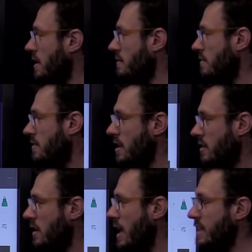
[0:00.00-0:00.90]

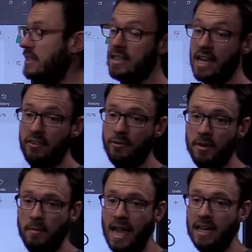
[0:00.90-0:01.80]
that X can take from
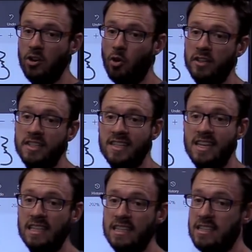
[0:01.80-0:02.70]
the domain in order to
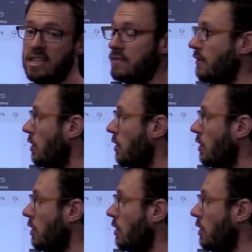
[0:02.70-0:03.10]
see that this is